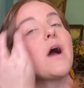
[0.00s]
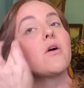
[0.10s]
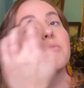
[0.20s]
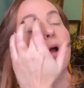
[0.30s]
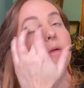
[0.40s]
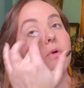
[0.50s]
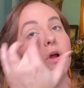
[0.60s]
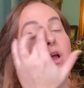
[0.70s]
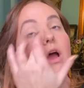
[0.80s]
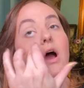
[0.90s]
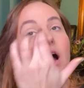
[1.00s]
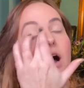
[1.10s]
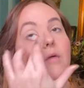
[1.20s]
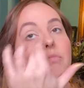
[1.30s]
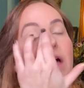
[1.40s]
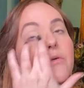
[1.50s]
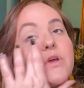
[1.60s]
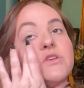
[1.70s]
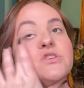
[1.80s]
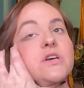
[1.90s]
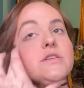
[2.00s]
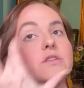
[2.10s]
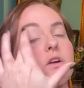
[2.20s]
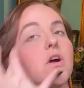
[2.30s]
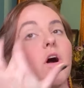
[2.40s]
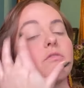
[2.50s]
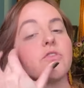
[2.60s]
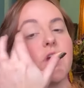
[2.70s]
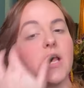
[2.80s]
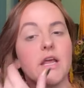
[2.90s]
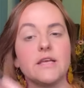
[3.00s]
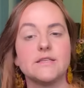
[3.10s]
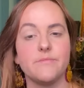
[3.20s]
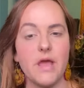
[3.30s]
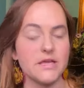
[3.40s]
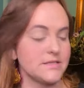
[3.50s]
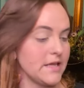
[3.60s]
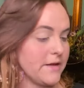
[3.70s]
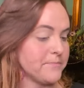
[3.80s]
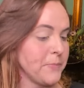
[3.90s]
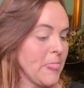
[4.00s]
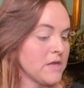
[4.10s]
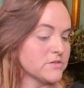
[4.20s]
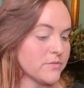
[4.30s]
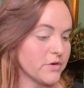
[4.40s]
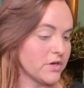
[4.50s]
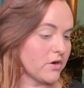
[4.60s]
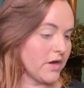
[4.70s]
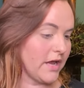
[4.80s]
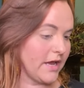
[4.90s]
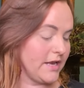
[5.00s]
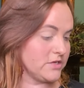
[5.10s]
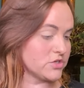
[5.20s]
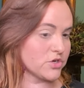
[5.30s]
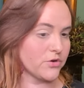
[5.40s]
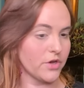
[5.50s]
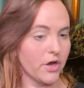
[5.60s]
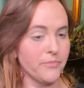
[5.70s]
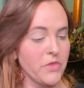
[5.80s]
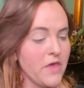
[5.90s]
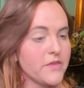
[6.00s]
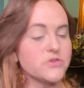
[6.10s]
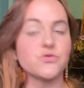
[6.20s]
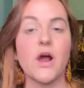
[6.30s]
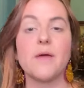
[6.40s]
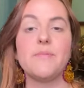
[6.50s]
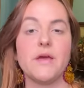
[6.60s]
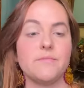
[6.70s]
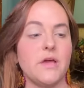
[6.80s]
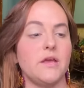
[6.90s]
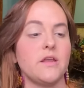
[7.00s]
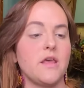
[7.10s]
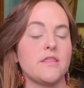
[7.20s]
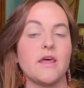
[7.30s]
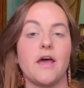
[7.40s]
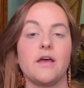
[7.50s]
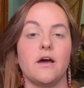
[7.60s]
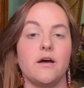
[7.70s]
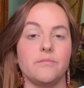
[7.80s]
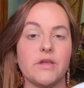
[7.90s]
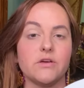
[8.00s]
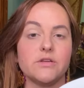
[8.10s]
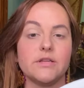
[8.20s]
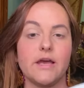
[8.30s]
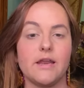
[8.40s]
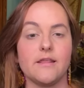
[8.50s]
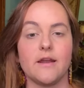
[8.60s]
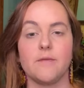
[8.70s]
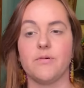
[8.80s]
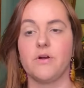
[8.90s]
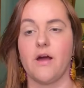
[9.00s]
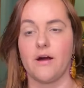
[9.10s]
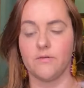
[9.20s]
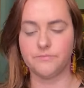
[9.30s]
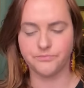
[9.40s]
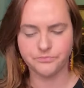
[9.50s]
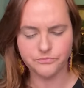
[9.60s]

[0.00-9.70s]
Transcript: Power Primer that we just started offering. It's amazing. So I'm going to go ahead and show y'all the dry pigment that Gilded Lady that I put out.